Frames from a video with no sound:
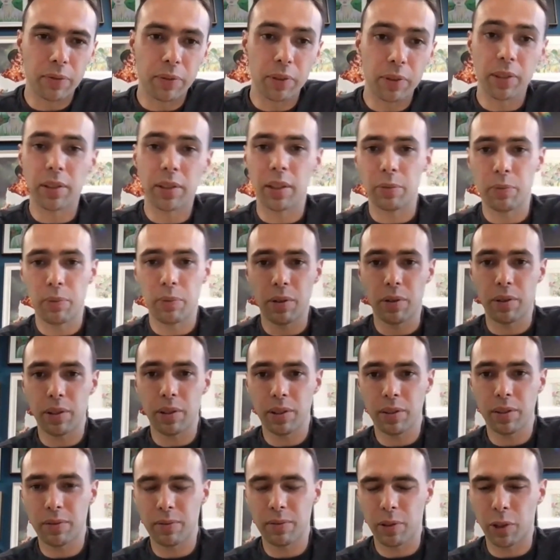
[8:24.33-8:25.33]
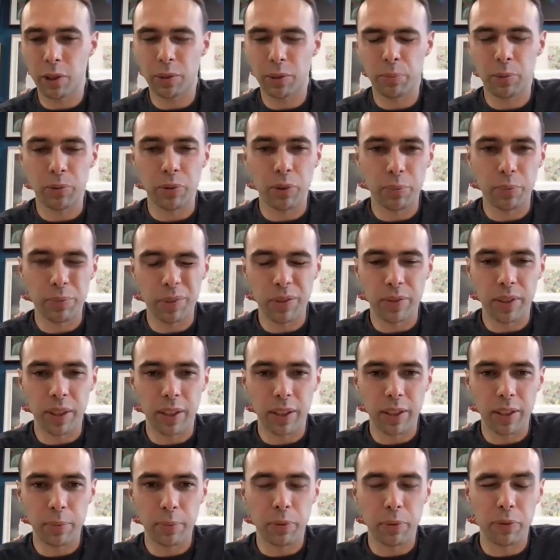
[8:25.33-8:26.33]
If you say, well, these hospital rooms have
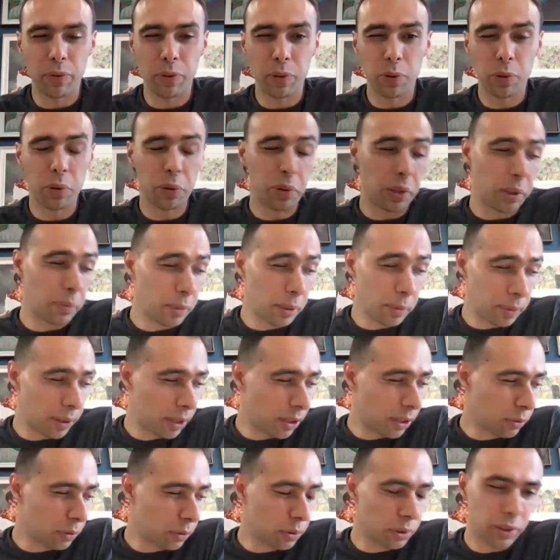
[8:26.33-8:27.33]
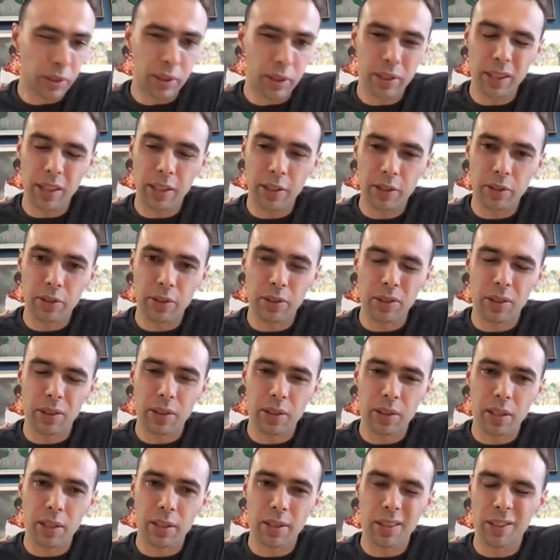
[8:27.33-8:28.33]
done this before, there might be other organizations
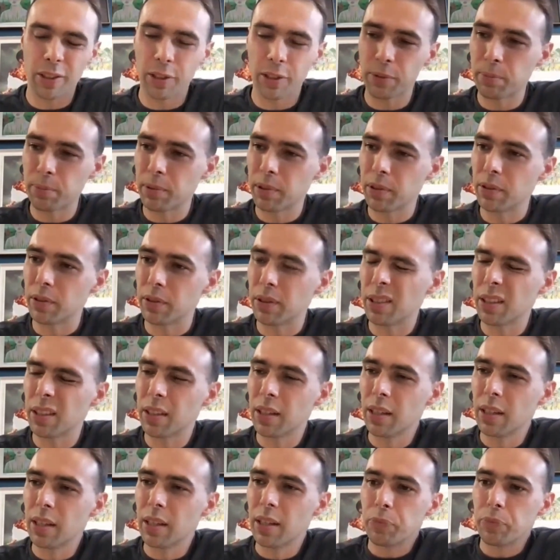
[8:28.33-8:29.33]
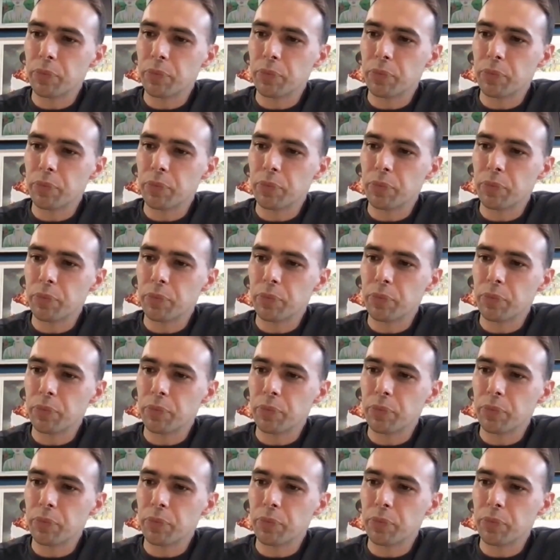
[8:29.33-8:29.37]
doing this in hospitals.